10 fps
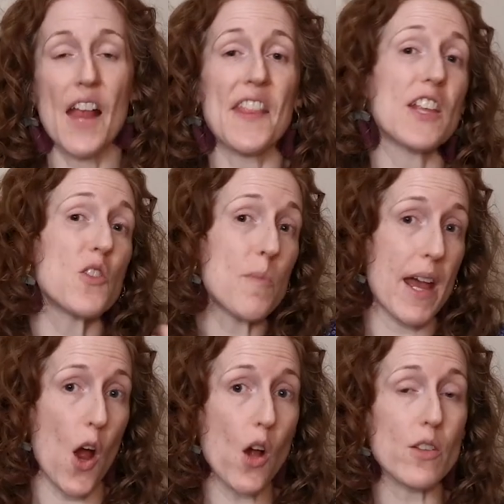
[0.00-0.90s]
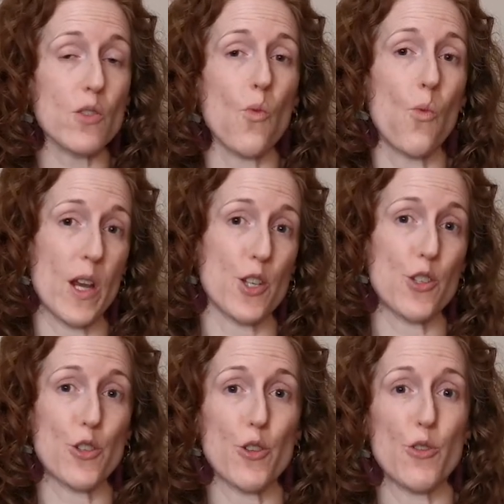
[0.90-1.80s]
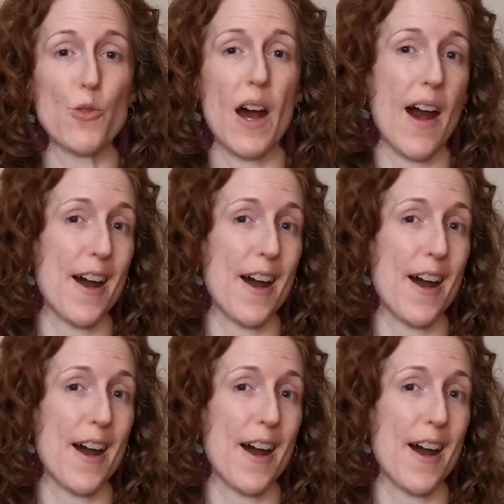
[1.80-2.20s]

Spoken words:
then you may also wish to